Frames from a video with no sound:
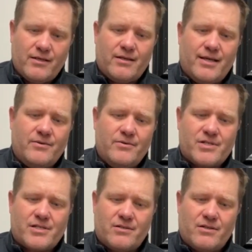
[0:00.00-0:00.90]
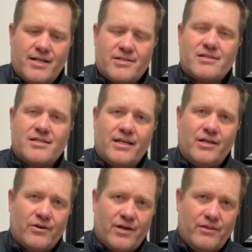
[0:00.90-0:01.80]
it's
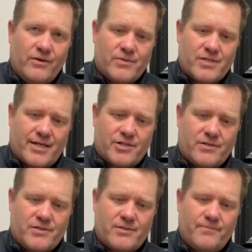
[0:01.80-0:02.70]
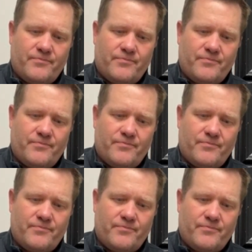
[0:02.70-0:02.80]
stickier in those sections.